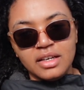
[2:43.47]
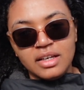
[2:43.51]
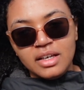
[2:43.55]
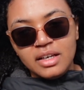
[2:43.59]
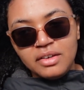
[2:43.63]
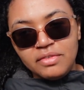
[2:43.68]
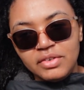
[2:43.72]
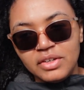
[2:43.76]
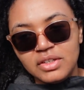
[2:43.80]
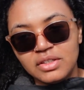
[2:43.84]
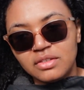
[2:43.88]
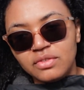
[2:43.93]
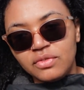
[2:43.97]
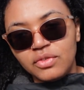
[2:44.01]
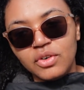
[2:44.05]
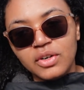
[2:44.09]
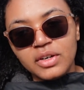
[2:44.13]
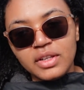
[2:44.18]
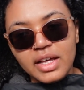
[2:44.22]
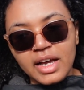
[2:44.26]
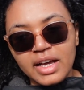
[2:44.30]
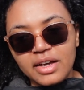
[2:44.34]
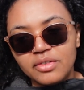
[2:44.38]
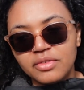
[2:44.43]
If it's
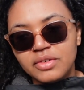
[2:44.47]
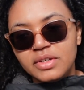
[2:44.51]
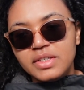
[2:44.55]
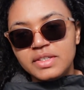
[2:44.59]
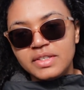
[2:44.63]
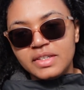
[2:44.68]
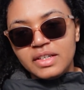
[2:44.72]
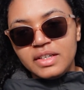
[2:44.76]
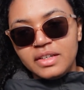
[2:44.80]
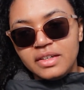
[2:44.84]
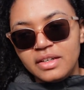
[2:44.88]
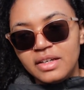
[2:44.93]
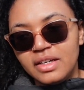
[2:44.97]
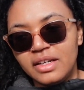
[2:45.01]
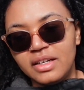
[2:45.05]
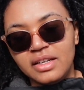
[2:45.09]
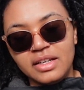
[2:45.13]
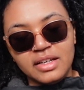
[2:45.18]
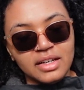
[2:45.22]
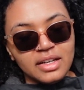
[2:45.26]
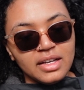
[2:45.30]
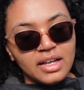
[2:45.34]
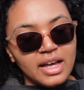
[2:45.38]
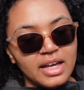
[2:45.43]
for that reason,
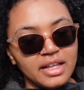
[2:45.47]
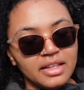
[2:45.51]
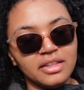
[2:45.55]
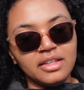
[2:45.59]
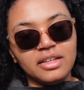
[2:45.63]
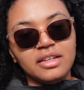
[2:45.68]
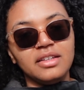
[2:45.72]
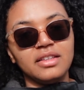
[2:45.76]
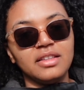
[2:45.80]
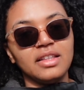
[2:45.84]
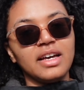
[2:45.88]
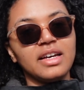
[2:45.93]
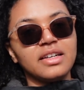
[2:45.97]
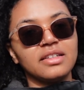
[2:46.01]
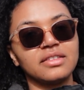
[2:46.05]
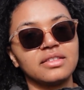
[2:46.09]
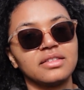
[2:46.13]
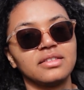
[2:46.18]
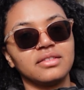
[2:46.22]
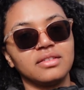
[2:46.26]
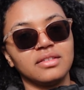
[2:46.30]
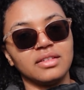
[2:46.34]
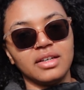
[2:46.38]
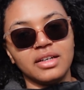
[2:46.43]
I think
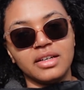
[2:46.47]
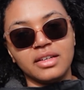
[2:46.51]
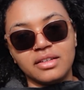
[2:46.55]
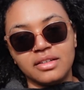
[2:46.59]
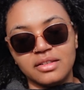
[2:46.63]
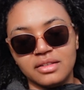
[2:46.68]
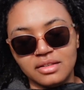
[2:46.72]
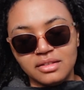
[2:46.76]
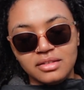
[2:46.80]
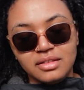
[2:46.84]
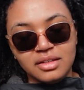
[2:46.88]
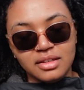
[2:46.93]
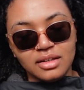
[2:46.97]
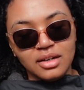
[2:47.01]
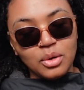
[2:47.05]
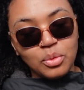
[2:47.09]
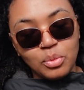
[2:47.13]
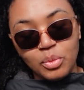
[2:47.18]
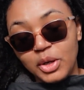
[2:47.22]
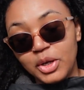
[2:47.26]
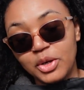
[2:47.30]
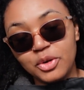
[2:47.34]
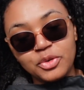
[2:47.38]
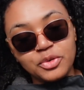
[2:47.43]
that's like a
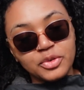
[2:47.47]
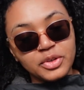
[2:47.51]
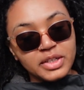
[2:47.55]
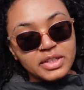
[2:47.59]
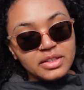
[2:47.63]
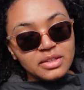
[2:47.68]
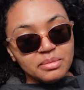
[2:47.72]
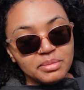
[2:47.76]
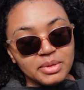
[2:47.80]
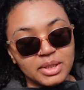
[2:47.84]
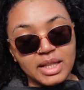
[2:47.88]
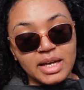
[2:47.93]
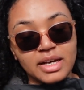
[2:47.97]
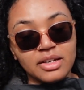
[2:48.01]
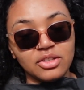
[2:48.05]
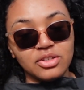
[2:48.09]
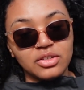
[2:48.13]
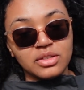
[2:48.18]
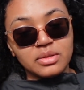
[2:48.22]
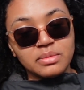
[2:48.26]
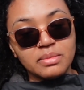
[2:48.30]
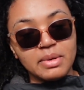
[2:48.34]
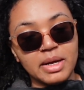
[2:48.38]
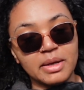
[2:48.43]
weird reason, but that's
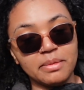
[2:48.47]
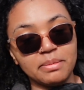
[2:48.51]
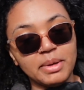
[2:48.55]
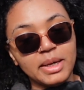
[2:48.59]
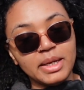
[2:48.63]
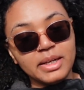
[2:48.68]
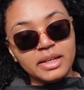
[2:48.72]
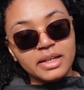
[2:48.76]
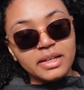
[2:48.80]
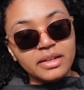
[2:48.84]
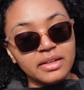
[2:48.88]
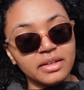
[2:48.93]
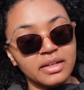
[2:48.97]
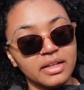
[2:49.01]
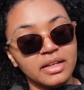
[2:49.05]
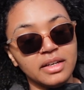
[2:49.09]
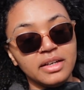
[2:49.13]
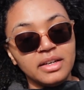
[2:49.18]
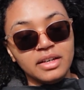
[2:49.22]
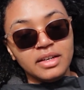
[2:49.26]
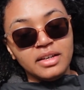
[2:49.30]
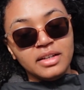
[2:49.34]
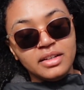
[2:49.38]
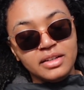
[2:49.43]
just my opinion.
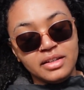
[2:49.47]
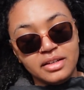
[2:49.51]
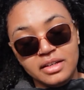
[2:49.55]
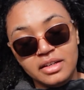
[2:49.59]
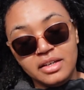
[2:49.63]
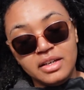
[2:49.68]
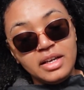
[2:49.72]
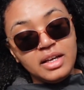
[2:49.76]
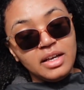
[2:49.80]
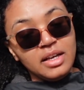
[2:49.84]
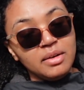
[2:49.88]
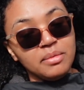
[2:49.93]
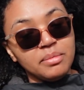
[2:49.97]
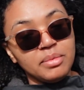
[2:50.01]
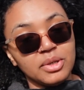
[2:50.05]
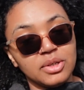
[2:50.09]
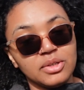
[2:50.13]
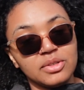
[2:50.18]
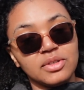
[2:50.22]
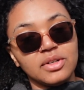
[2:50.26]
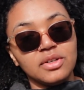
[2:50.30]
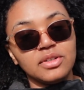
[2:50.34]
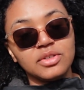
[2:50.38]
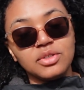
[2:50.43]
But
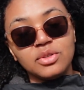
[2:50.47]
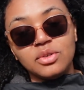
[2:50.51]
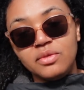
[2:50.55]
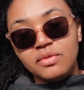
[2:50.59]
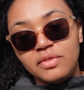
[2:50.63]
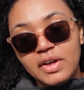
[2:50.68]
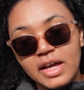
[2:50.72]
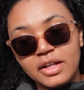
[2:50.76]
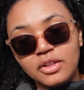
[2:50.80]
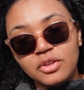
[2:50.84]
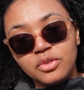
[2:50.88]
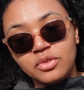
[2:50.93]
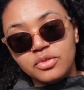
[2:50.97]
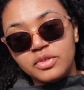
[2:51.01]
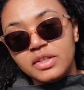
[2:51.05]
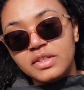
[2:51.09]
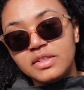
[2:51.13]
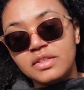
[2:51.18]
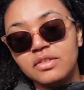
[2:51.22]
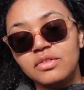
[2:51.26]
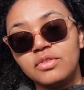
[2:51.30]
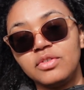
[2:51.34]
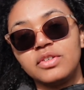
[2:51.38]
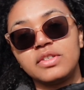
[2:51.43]
it's also a valid
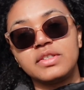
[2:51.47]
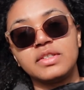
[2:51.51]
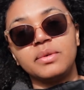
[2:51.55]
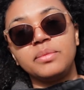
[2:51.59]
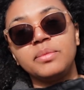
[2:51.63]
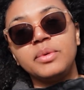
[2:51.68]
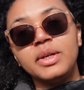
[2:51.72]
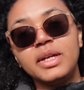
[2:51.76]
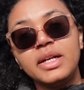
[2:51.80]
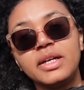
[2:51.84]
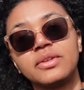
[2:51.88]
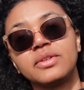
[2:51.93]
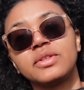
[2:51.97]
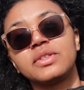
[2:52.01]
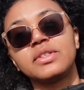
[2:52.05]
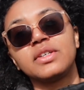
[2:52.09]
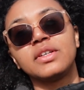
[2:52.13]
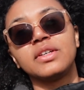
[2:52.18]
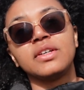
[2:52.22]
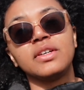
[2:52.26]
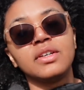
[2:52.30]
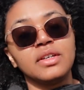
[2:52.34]
reason for someone else.